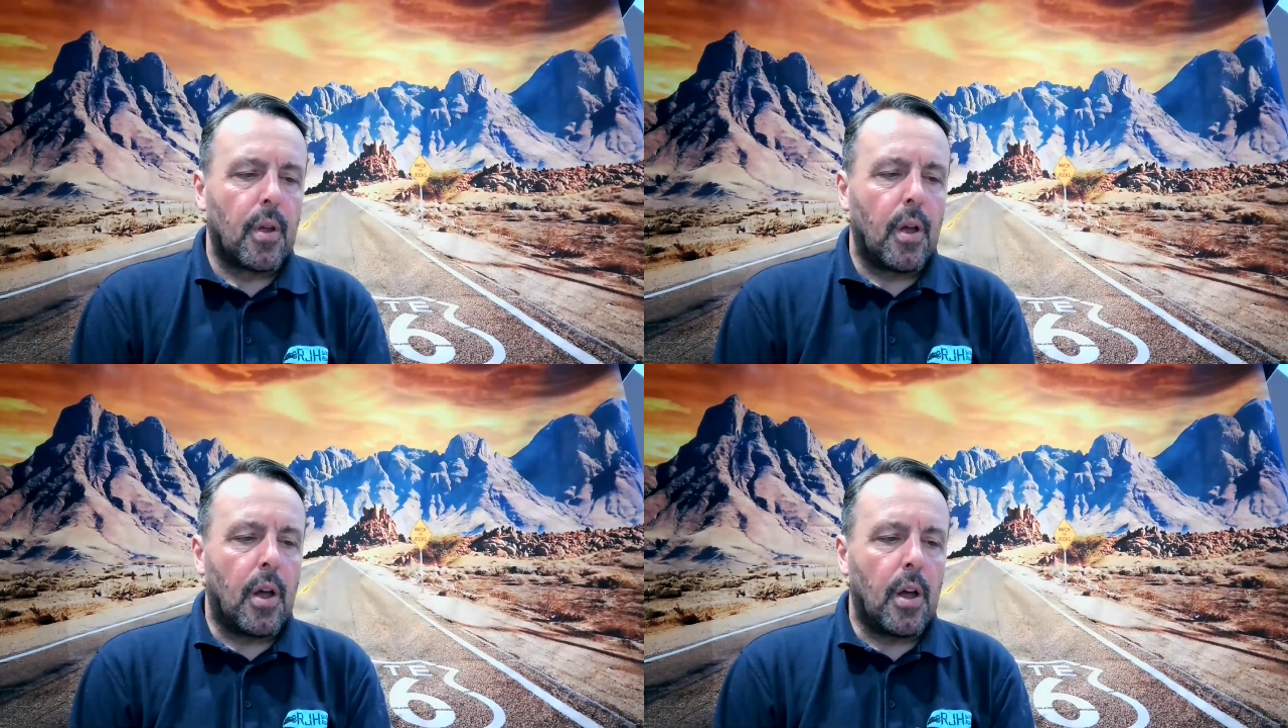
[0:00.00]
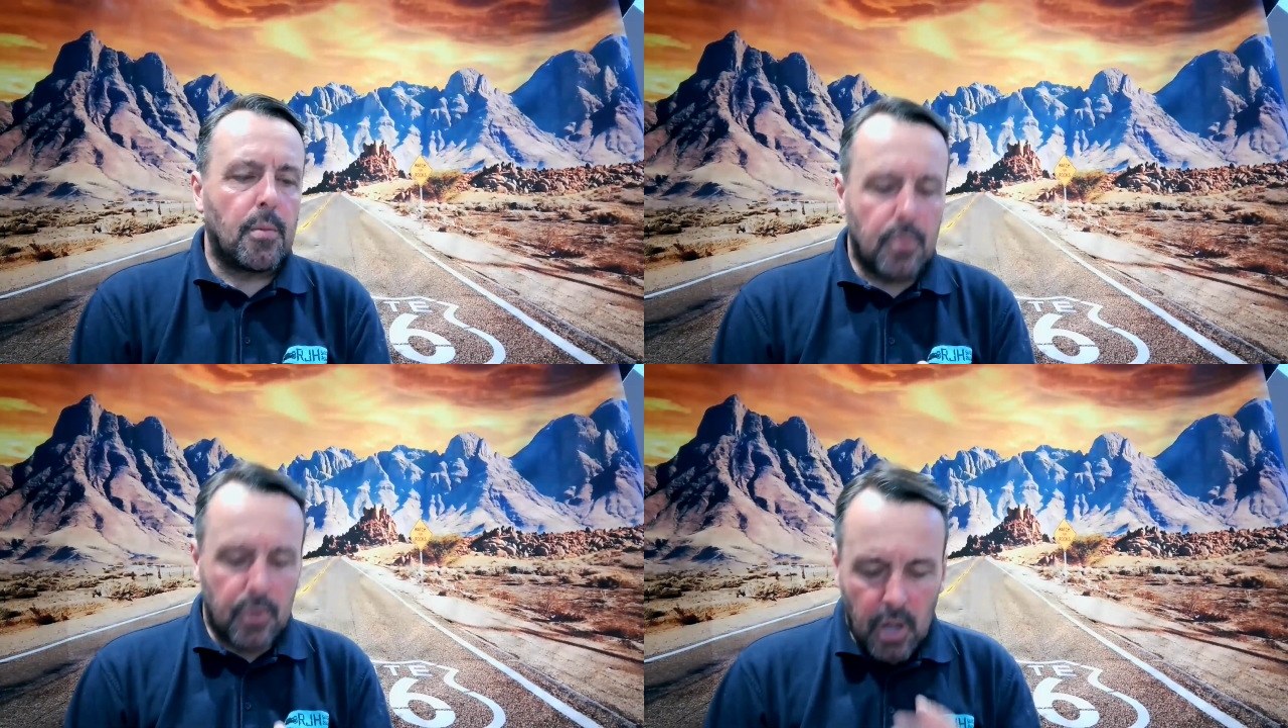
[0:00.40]

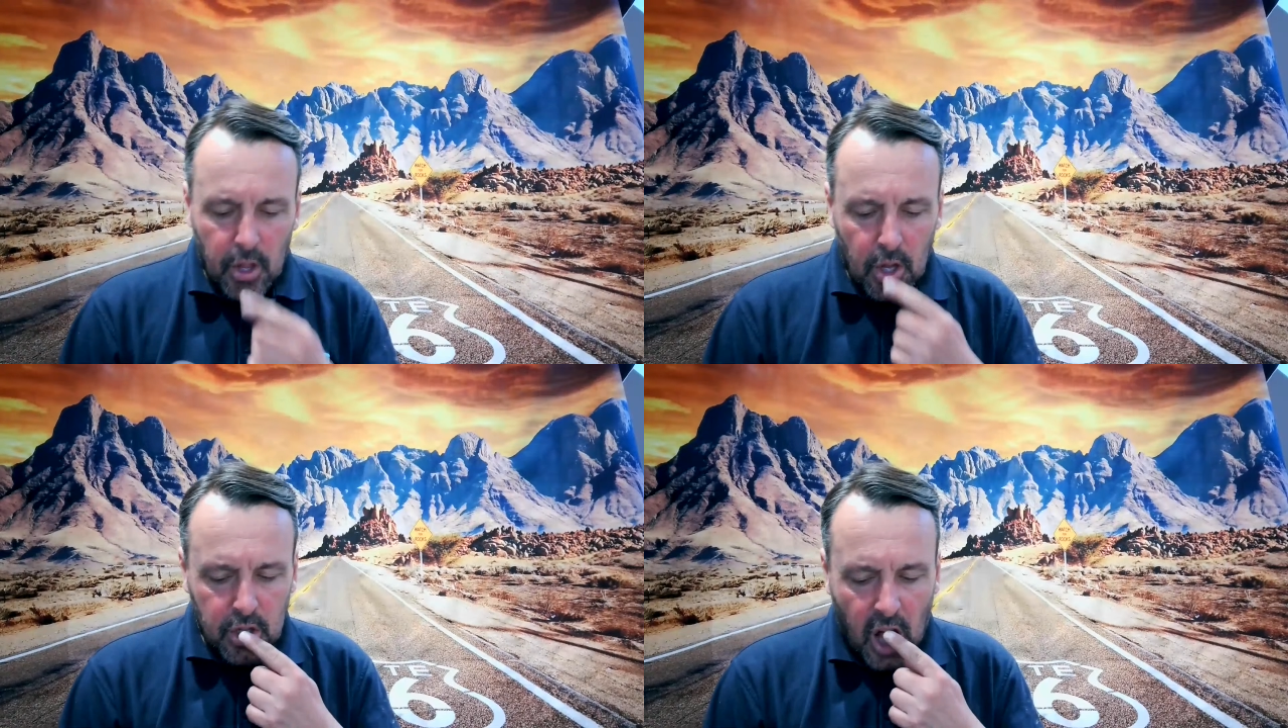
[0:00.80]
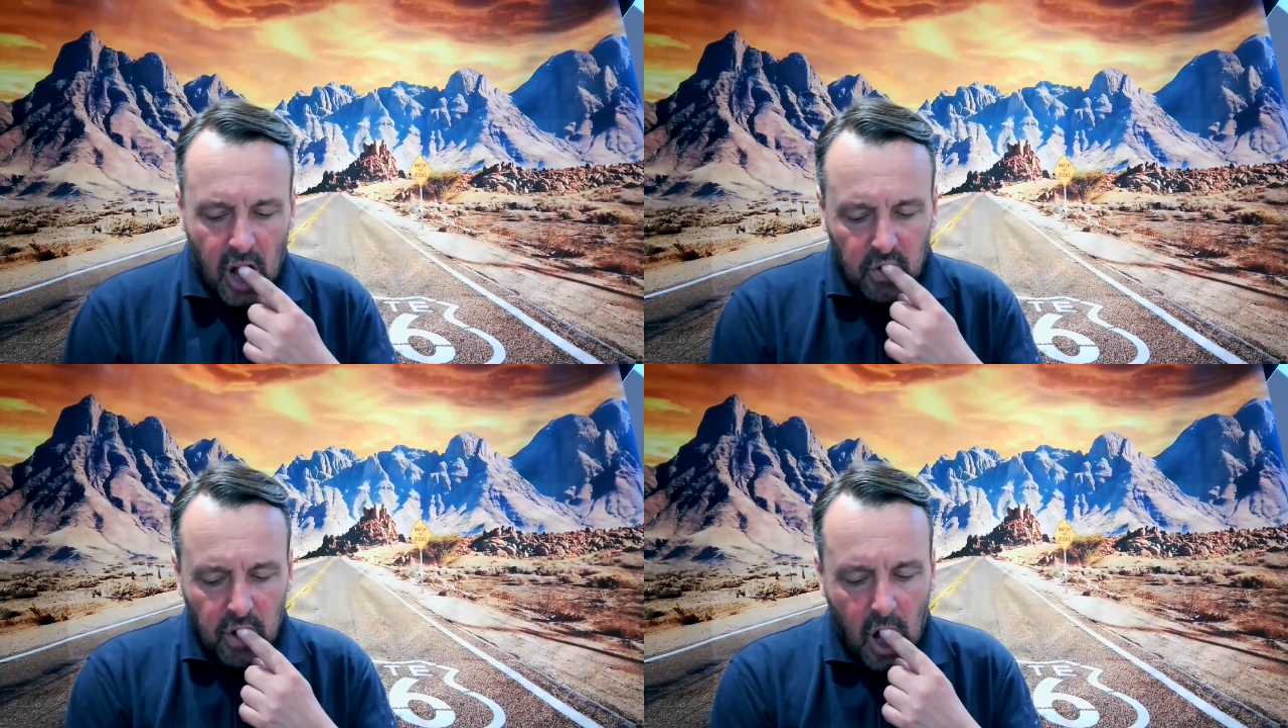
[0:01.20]
The others that
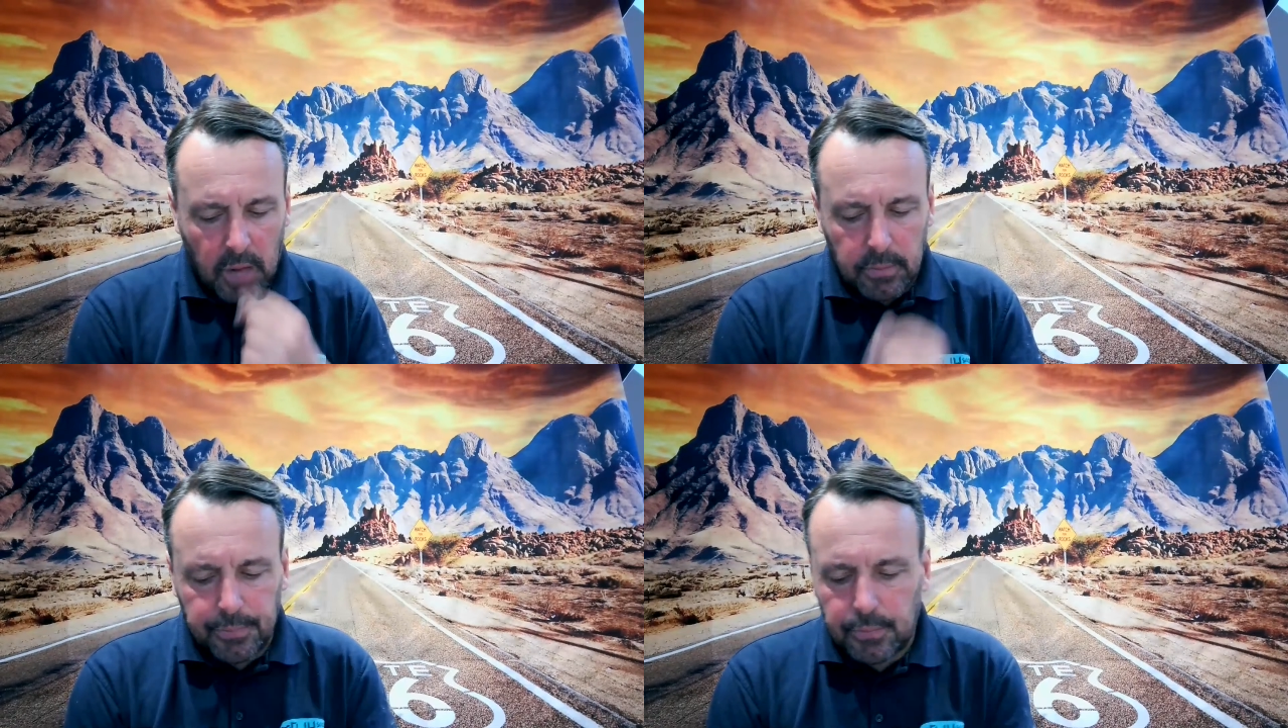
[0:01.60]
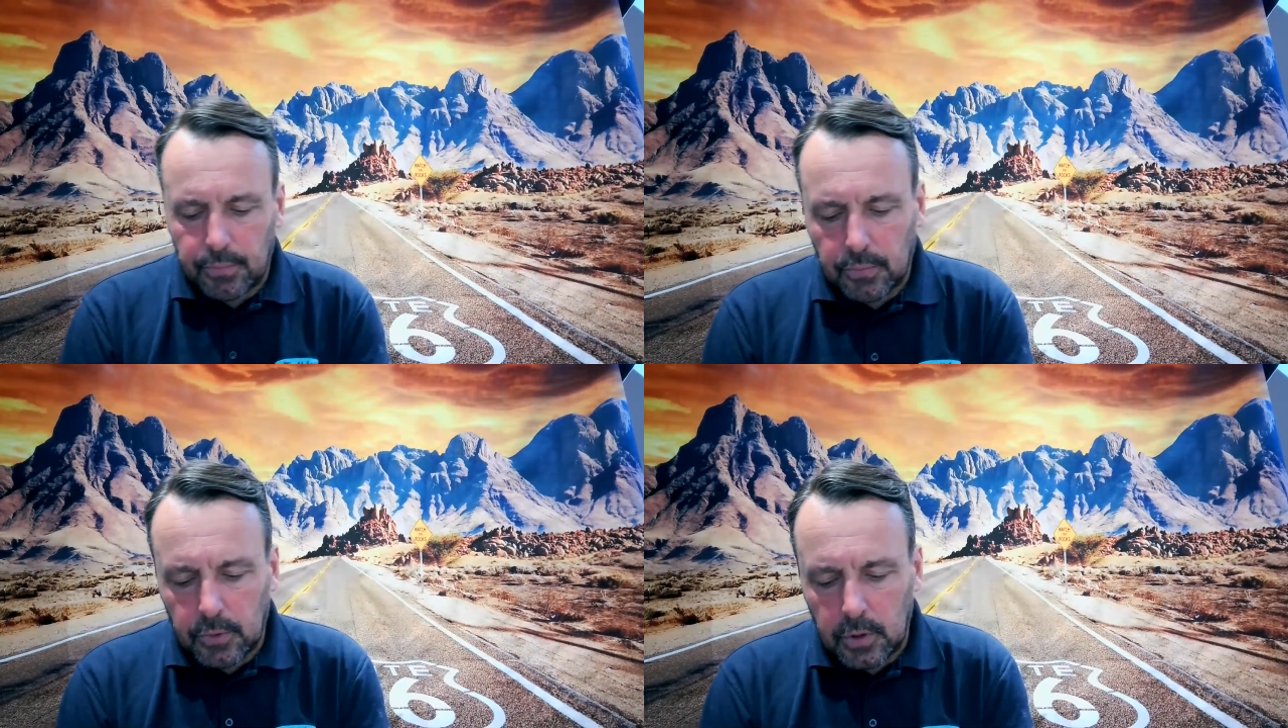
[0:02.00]
I've got
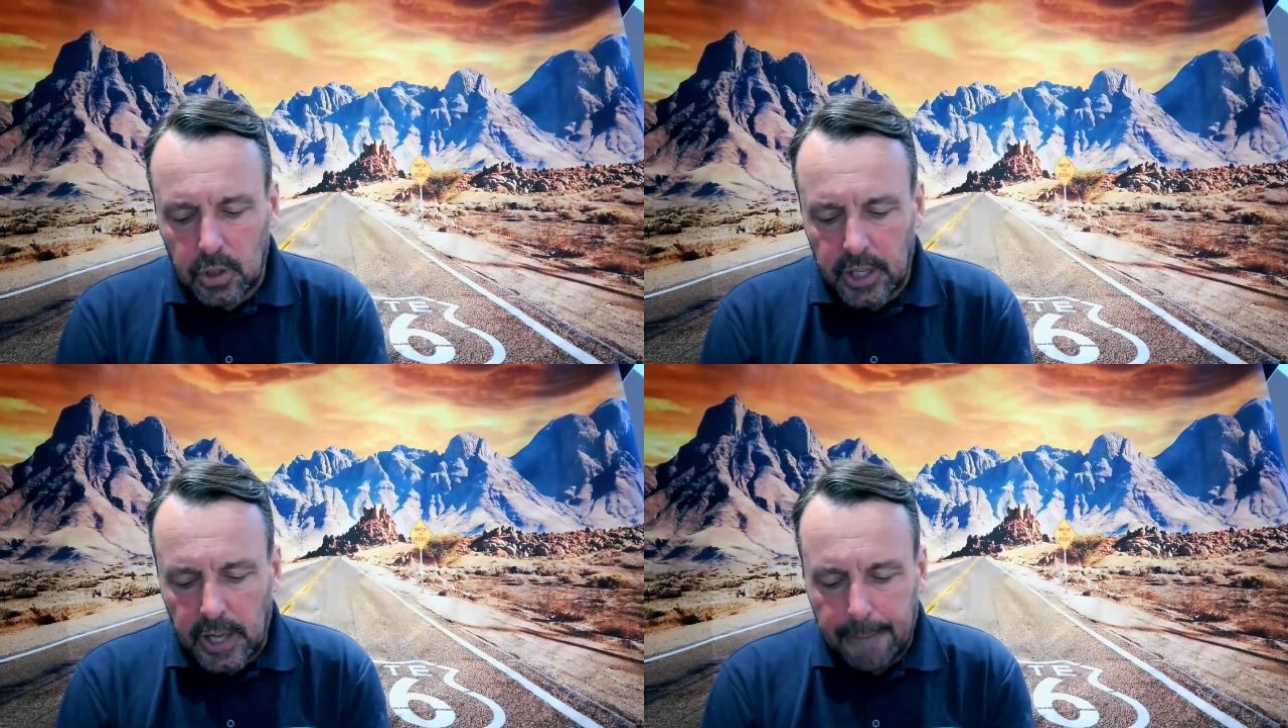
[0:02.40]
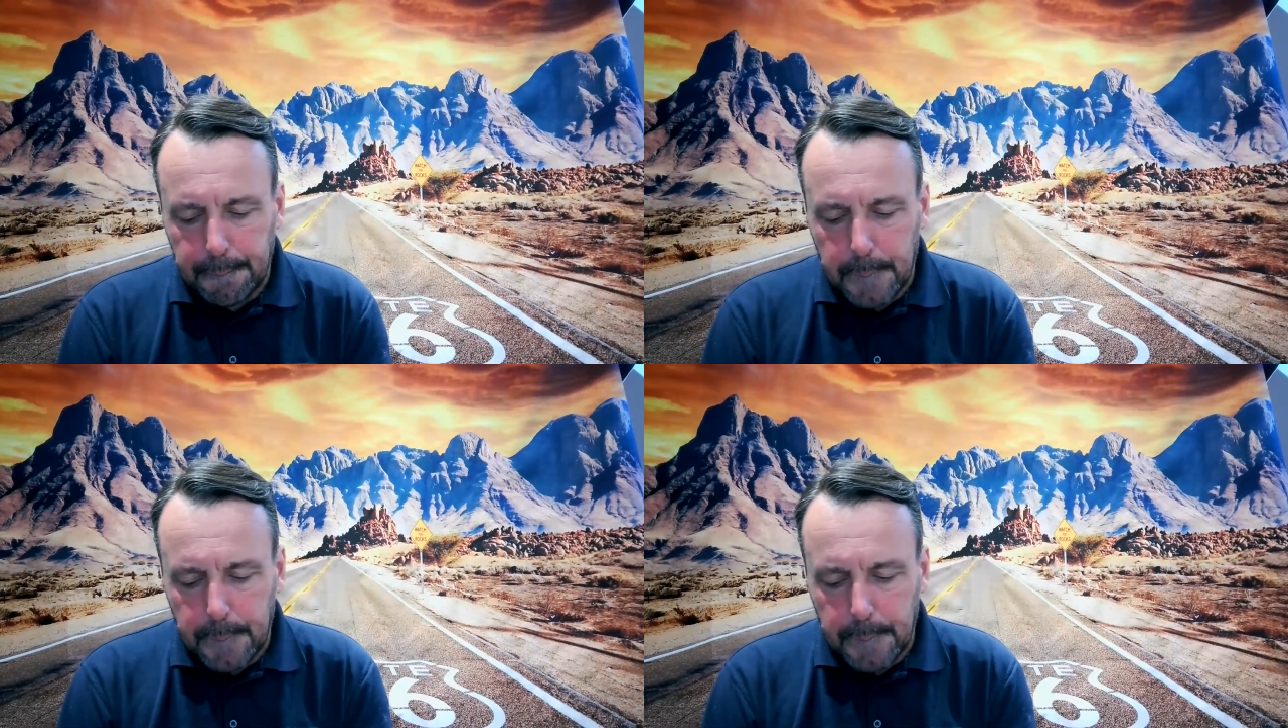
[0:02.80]
looking at,